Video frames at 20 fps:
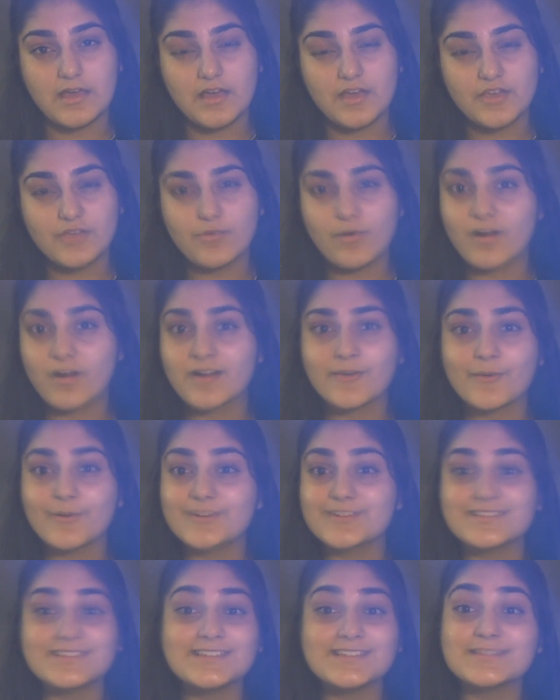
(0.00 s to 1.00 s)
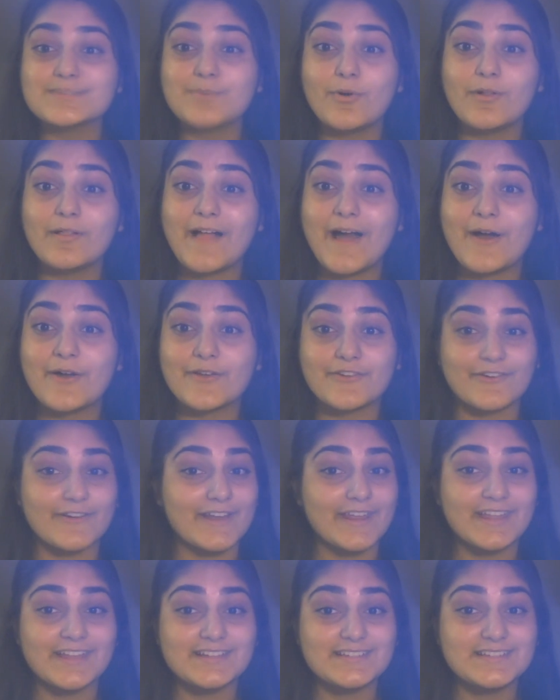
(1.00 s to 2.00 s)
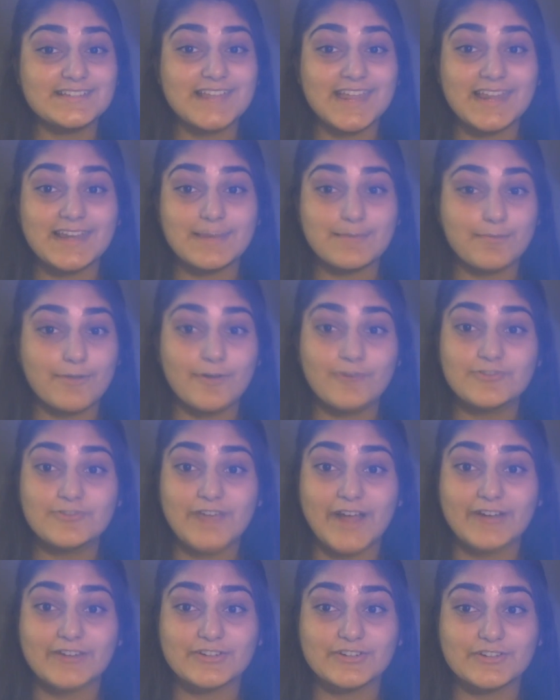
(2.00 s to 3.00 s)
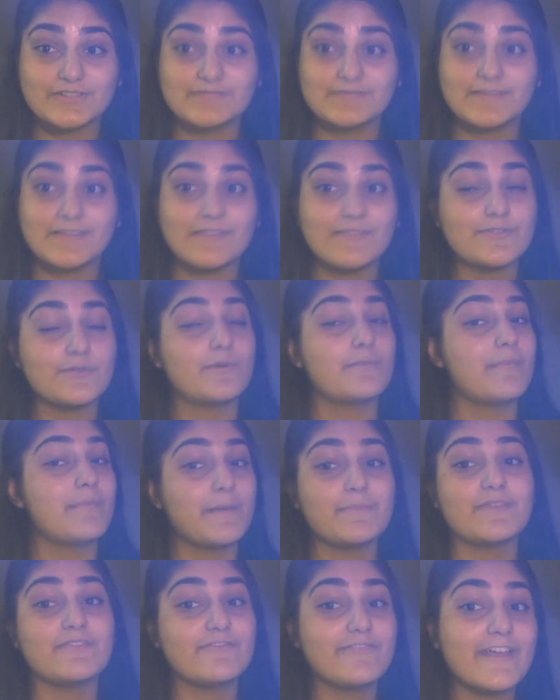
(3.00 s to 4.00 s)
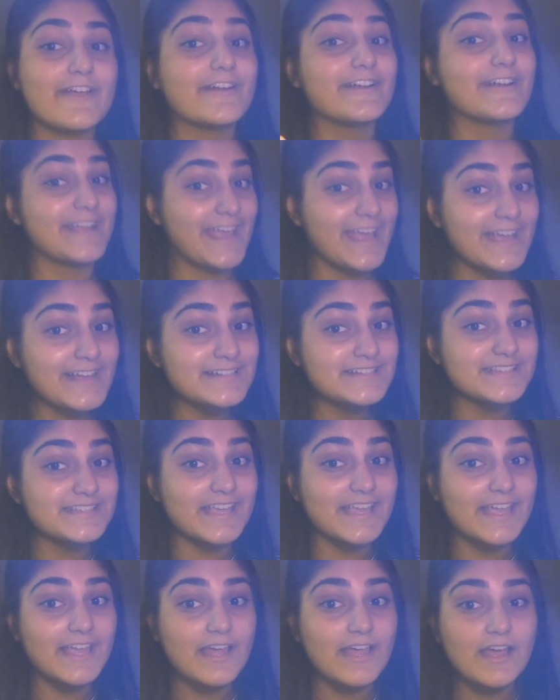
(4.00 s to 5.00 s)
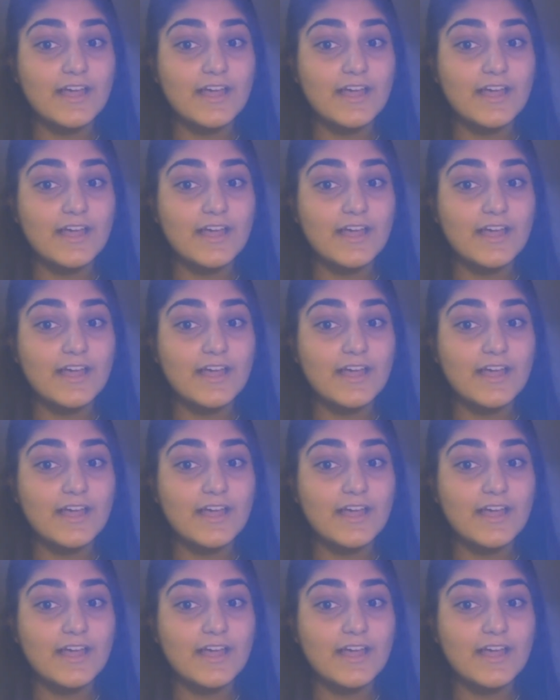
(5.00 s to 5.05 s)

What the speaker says: You aren't going to need to pull out your handy dandy protractor, even though it might be very handy.